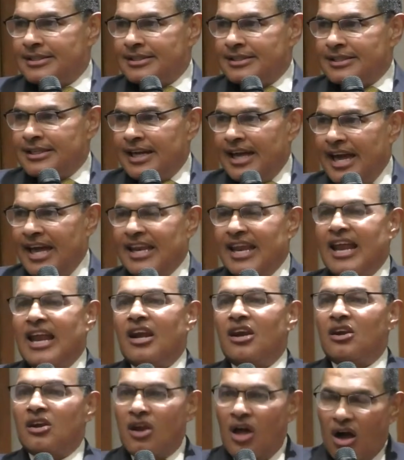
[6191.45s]
And a
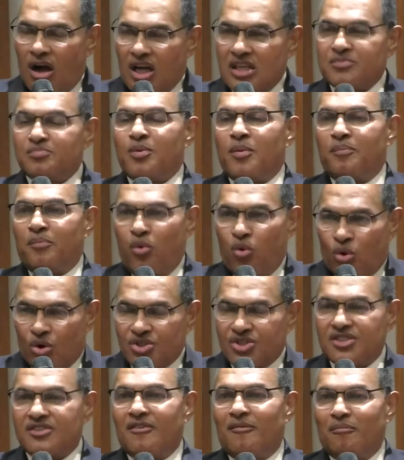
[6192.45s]
large
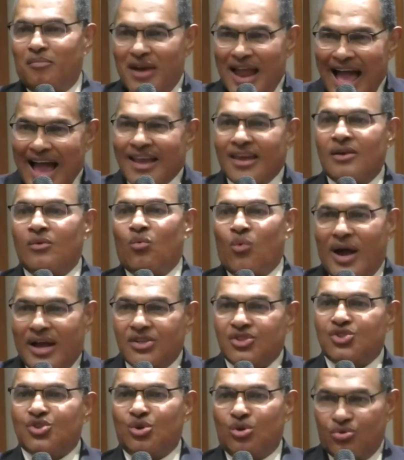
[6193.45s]
proportion of black and white
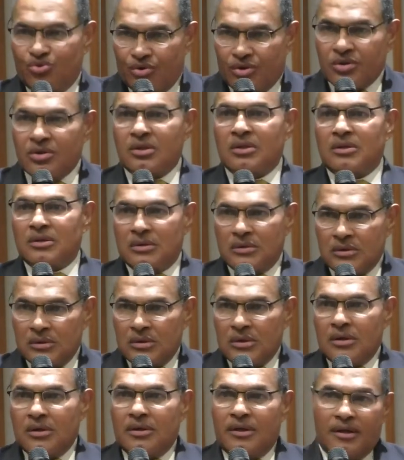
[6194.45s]
children,
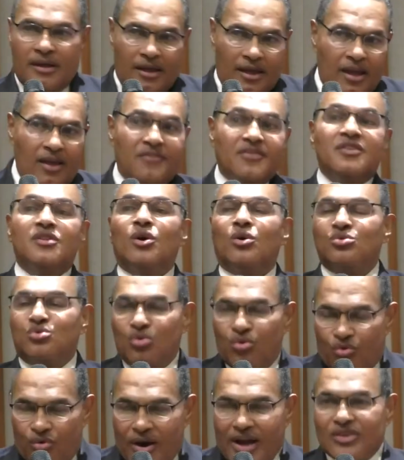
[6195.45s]
even those who
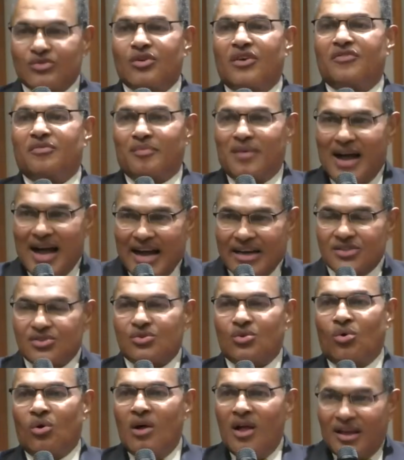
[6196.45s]
graduate from high
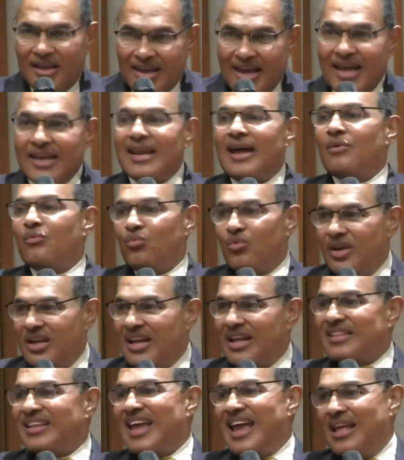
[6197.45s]
school, cannot read
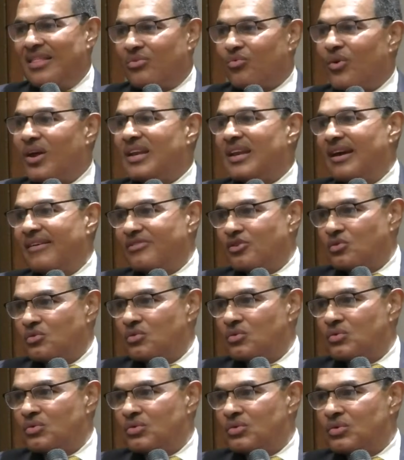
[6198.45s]
at the eighth grade level.
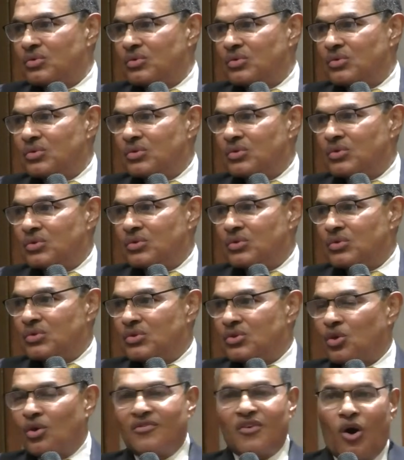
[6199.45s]

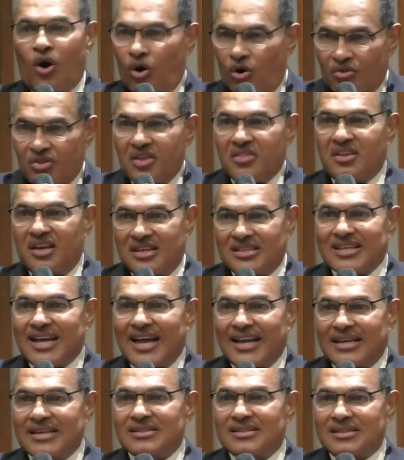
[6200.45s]
So of all the things I
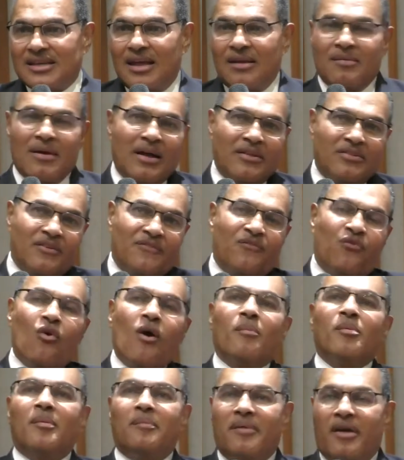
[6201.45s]
can say, the
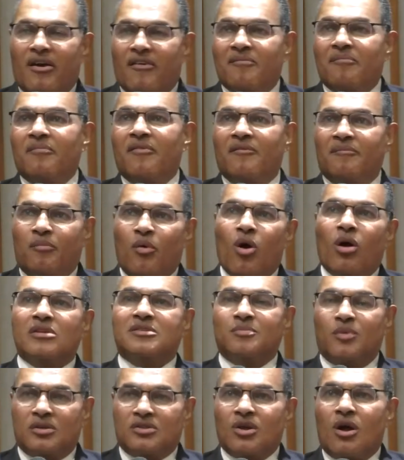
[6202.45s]
former mayor of
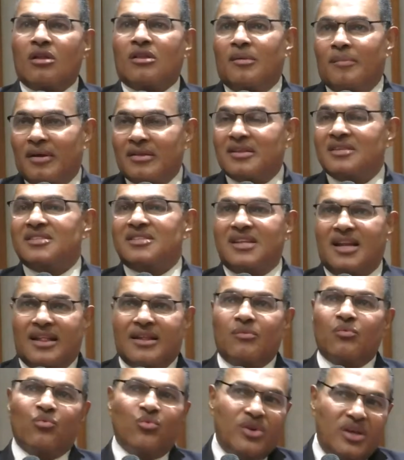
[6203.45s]
Baltimore talked about the city that
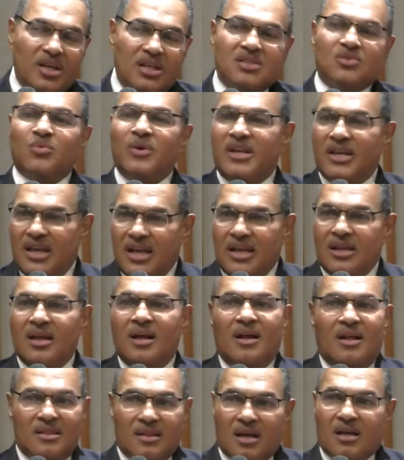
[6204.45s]
reads. We need
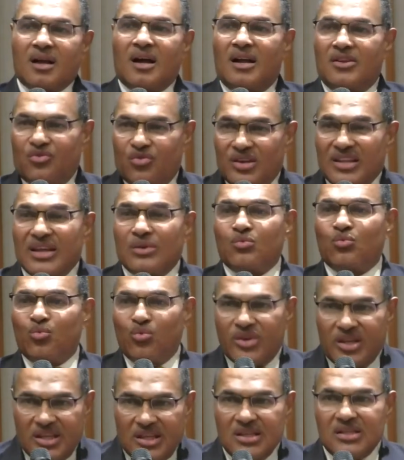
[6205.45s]
the country that
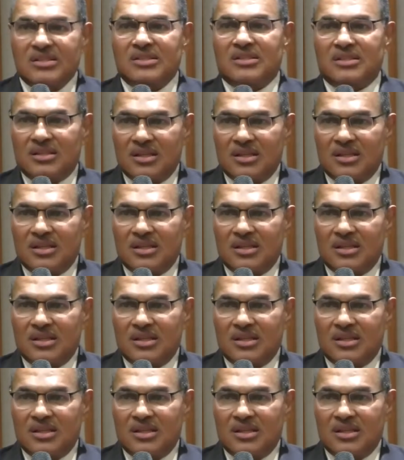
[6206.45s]
reads.